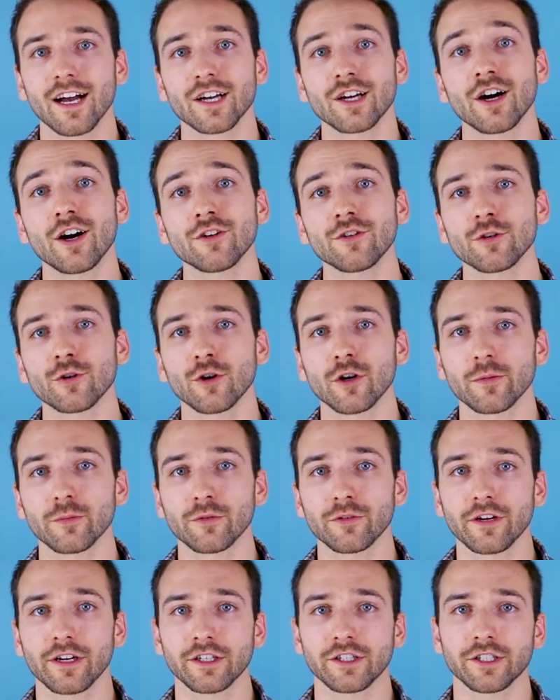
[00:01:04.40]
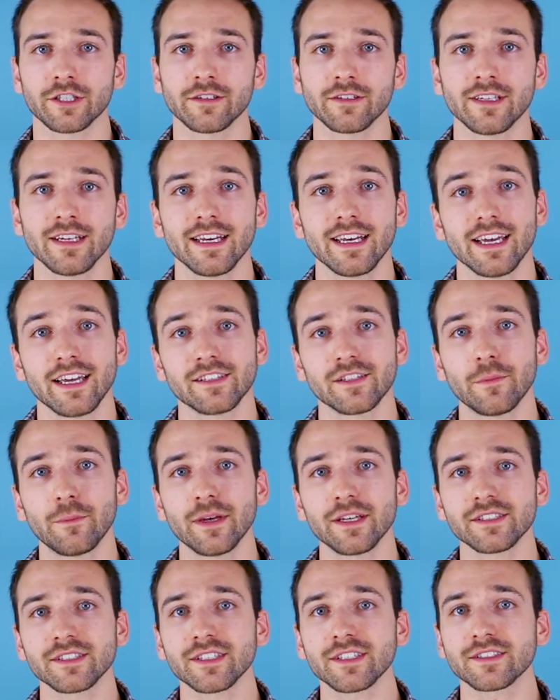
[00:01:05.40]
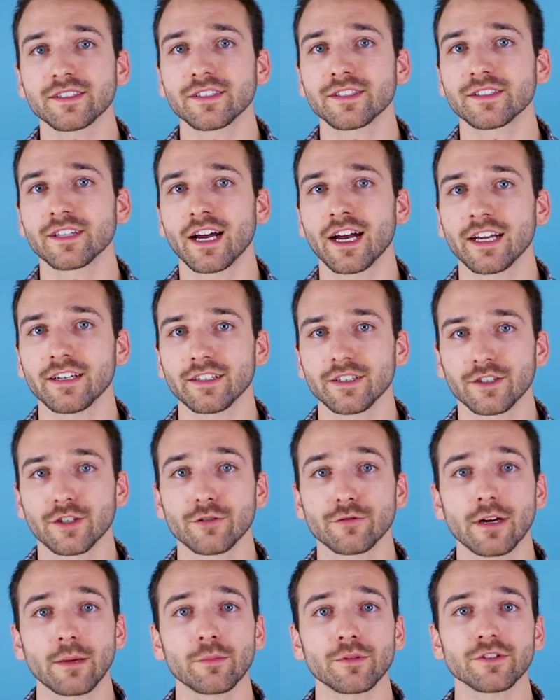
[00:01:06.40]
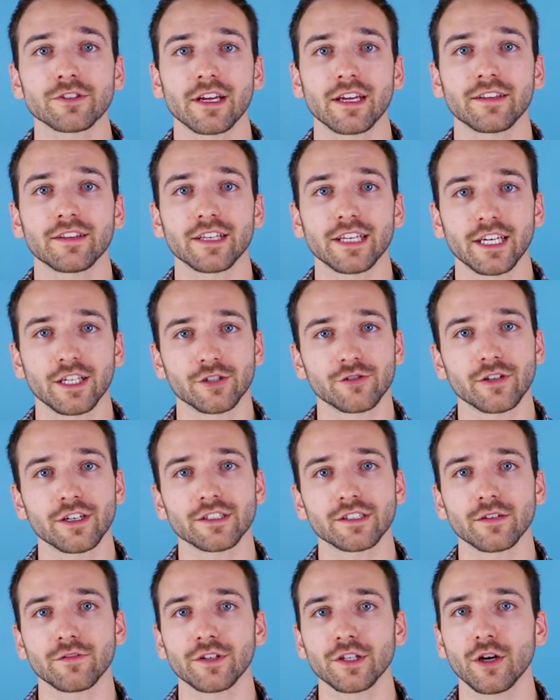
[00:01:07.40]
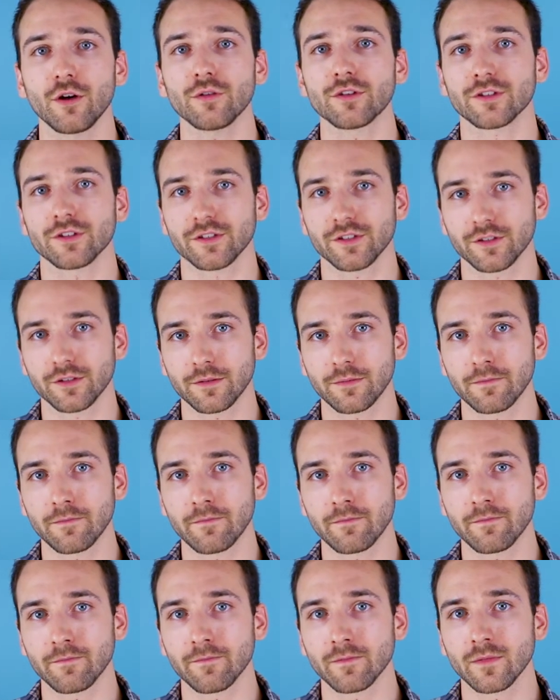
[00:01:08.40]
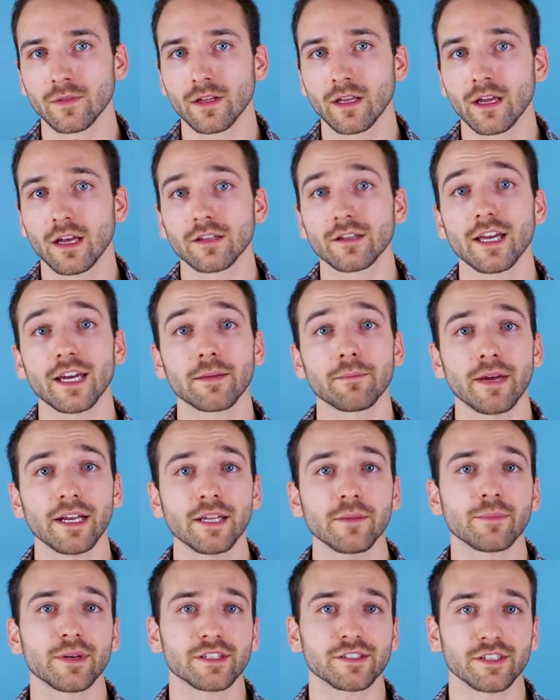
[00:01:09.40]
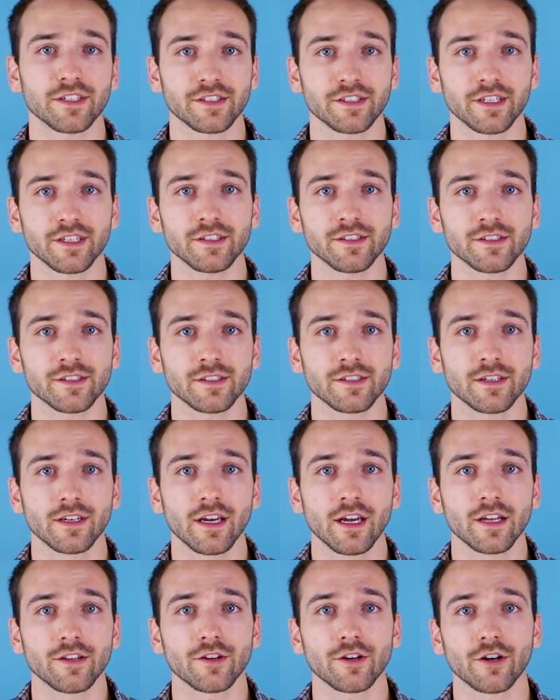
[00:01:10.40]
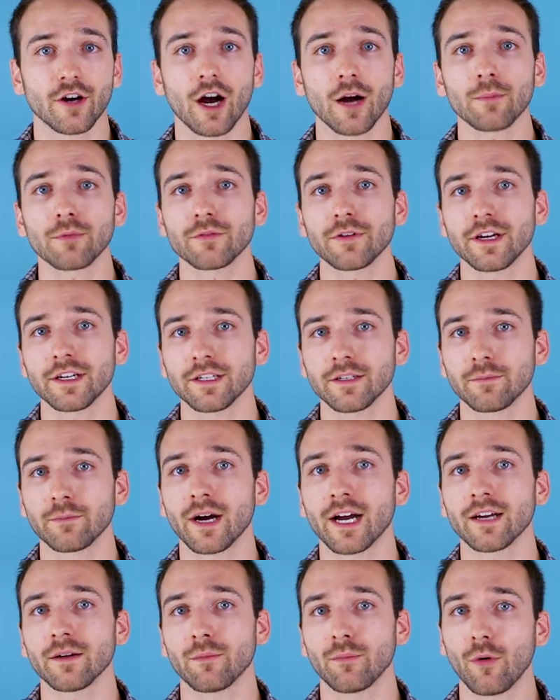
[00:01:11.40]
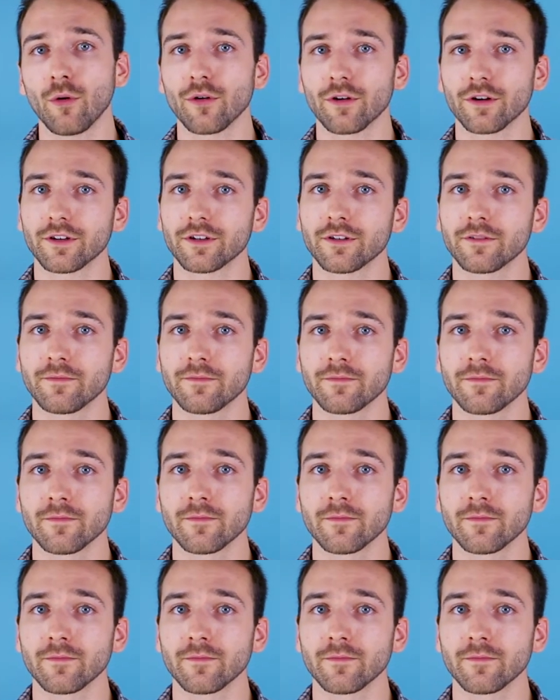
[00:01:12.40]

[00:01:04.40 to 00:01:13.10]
A condo corporation is a business designed to represent the interest of the owners. Like many businesses, they're operated by a board,